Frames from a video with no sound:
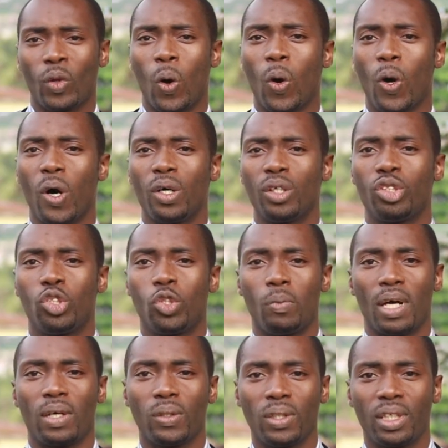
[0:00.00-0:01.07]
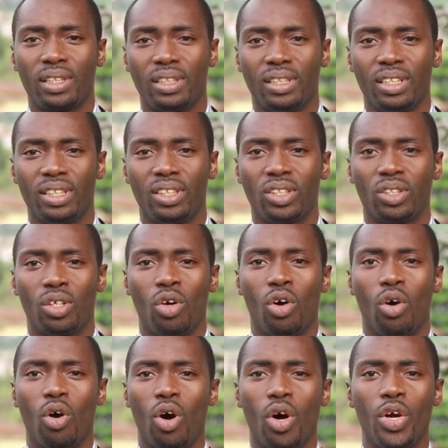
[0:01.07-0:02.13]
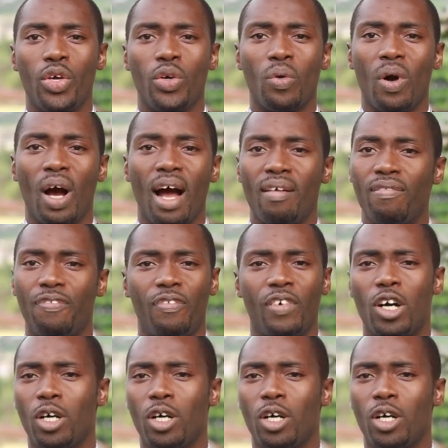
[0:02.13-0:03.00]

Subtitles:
or tuberculosis, or you have